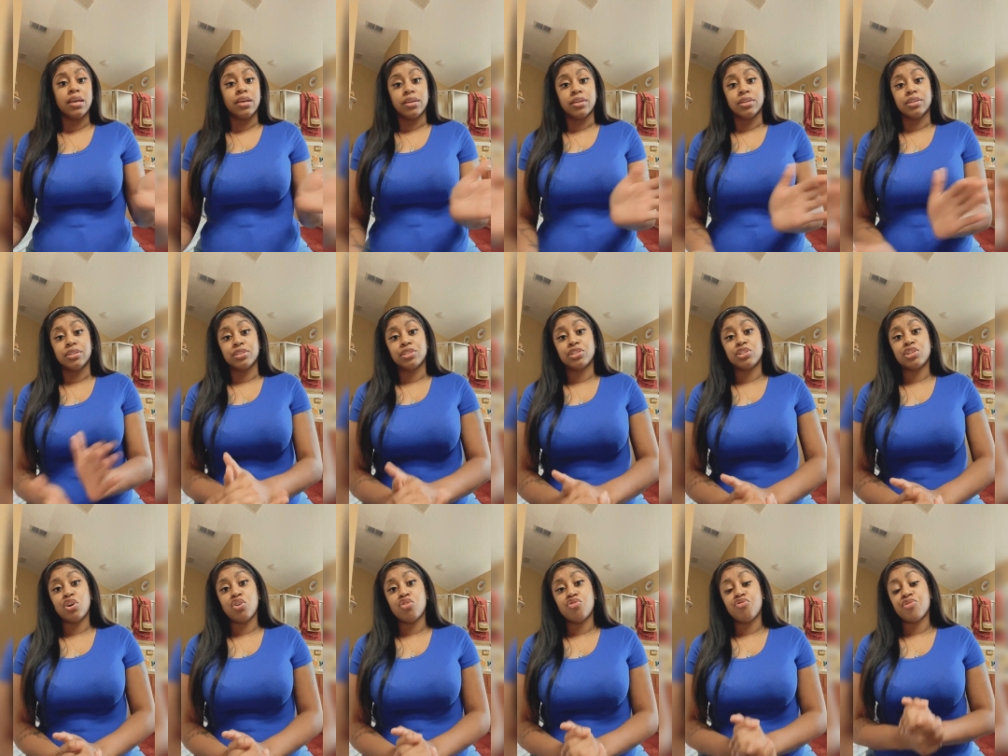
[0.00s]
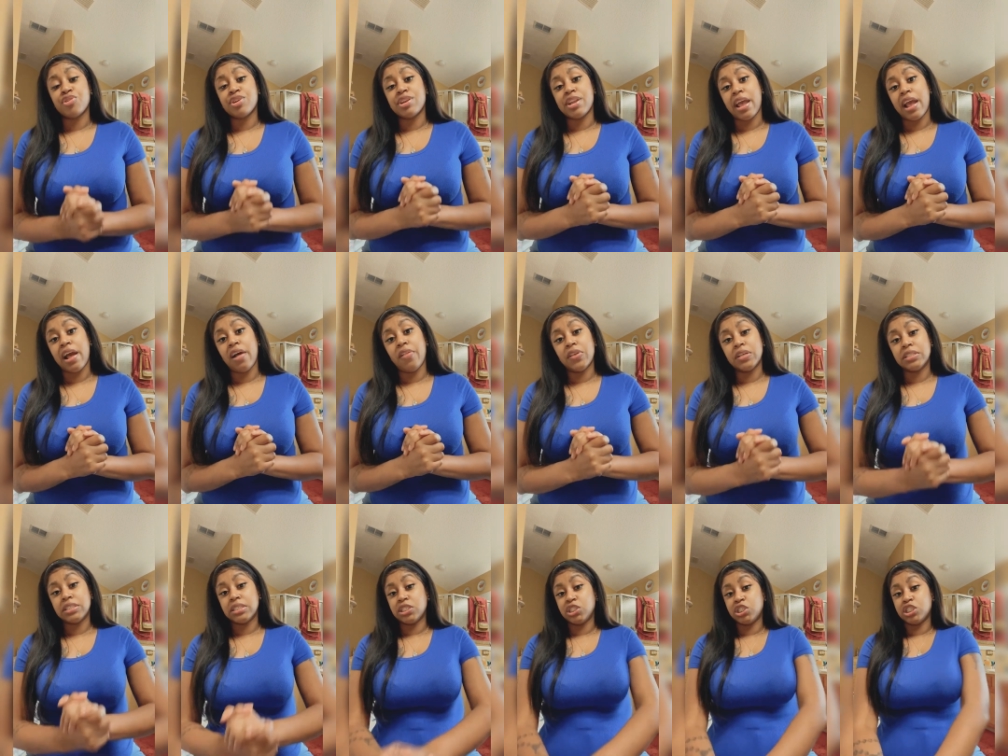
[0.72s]
So for now,
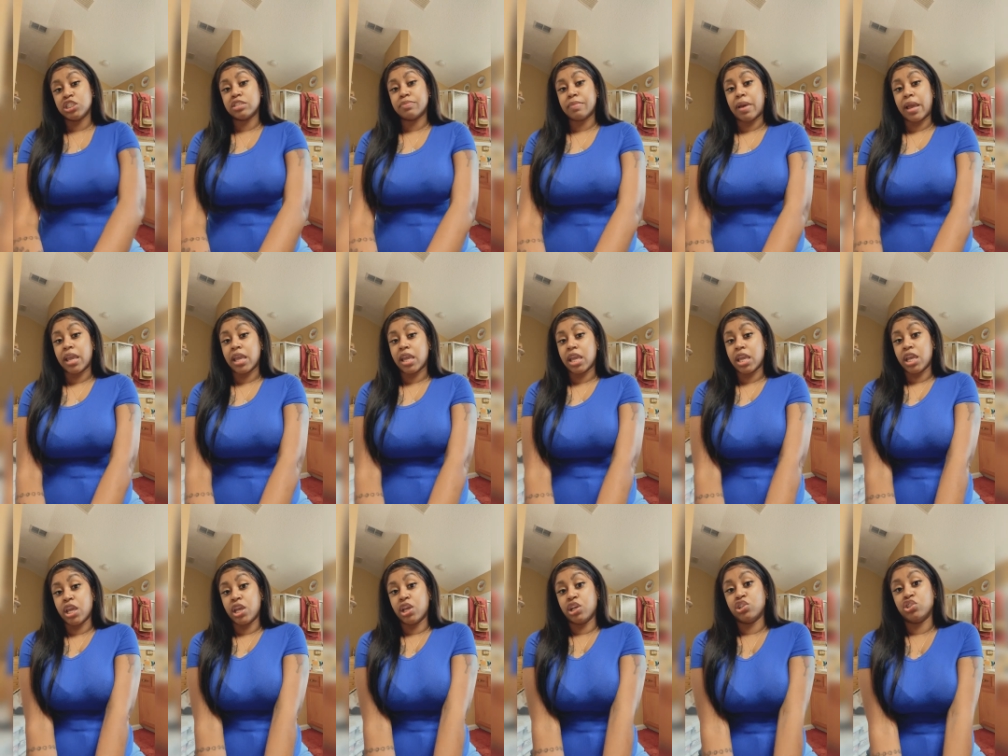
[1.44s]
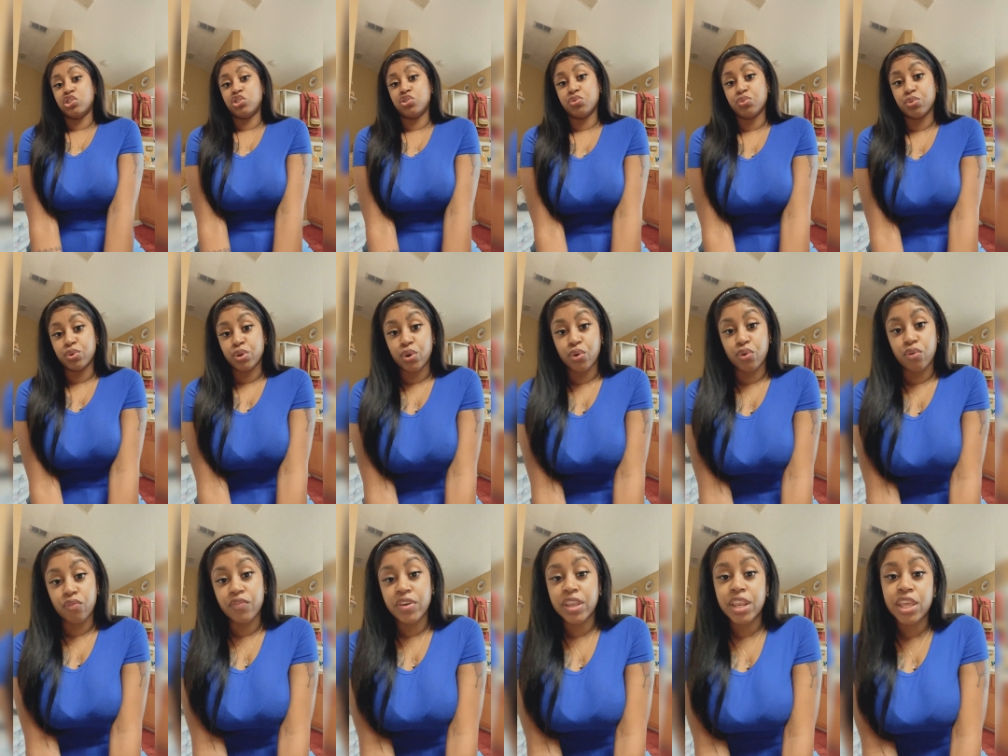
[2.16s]
this is just my intro
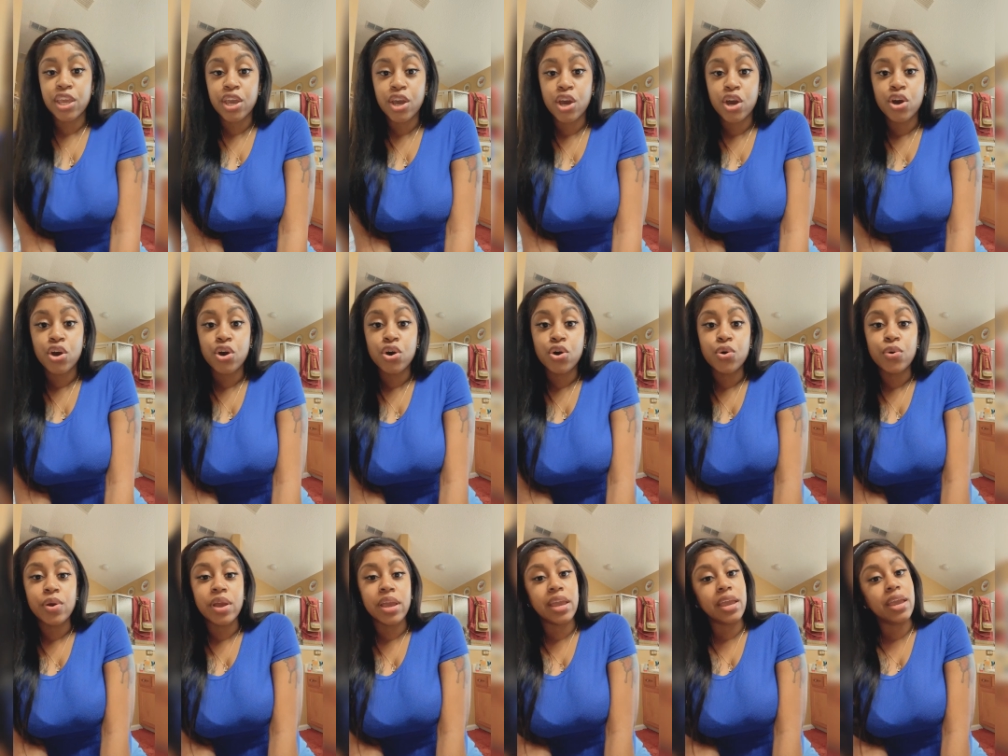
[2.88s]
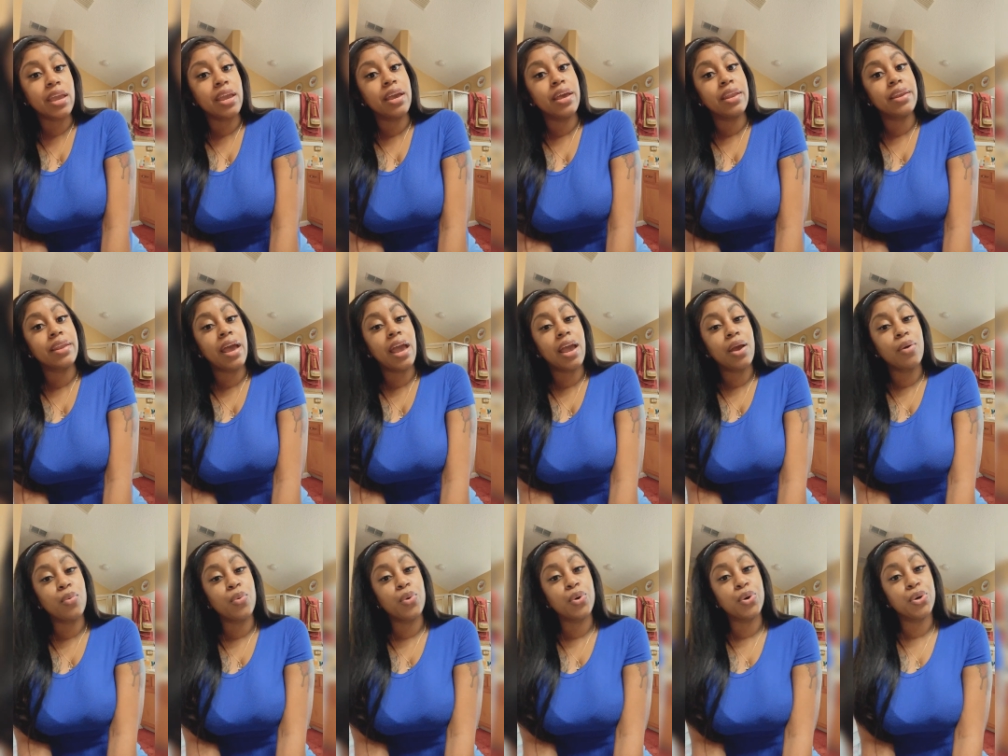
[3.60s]
video, and I
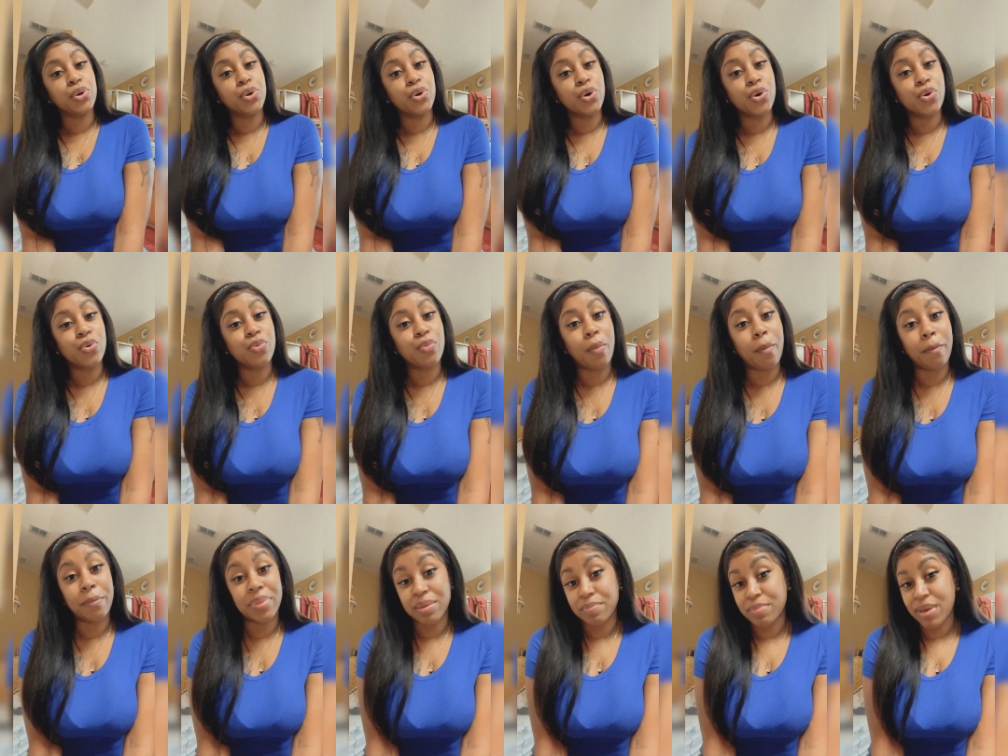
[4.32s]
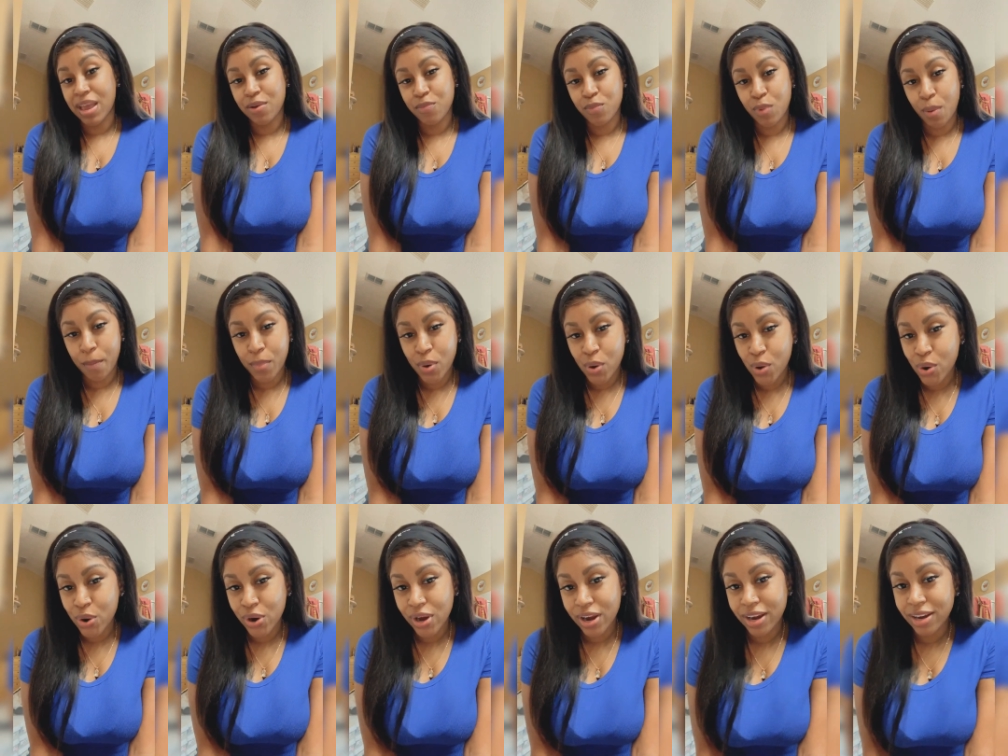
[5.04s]
will be back for
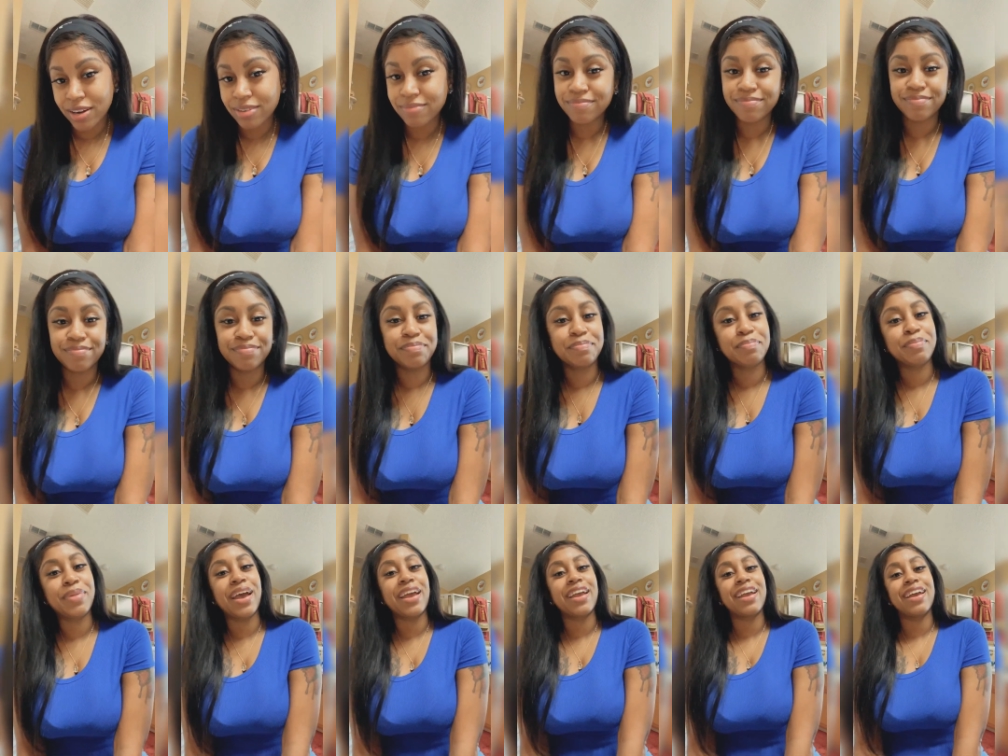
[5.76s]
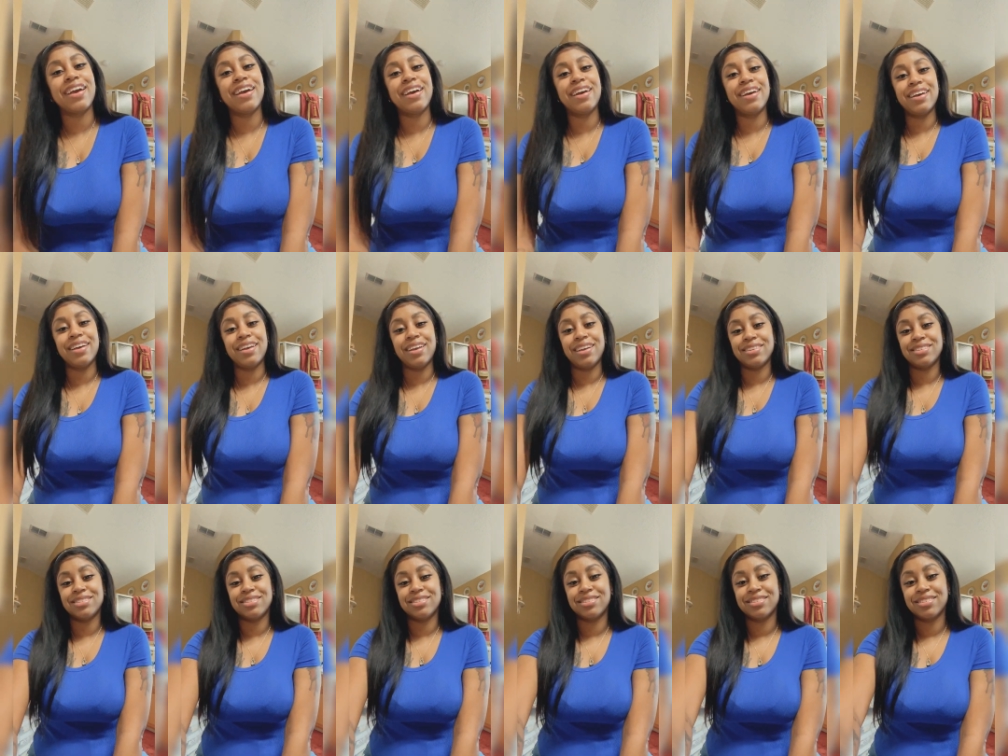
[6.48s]
more. Bye, guys.